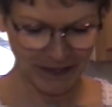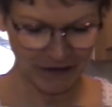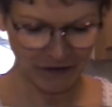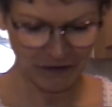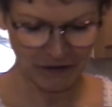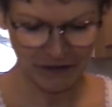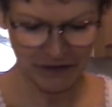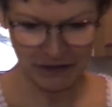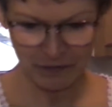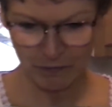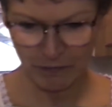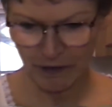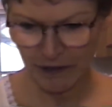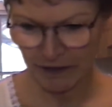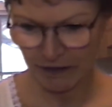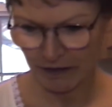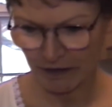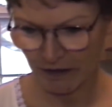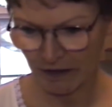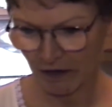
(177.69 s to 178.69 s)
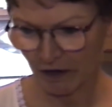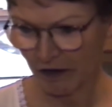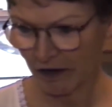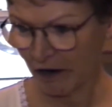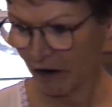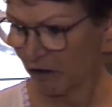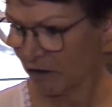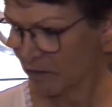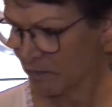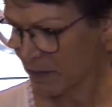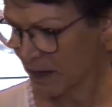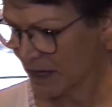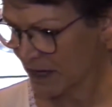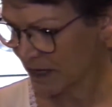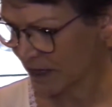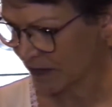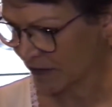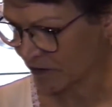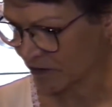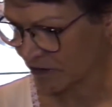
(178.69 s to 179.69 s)
all these bread, all the
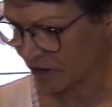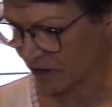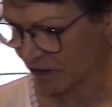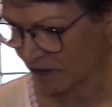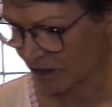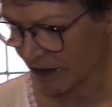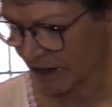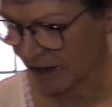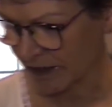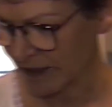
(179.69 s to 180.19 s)
makings. I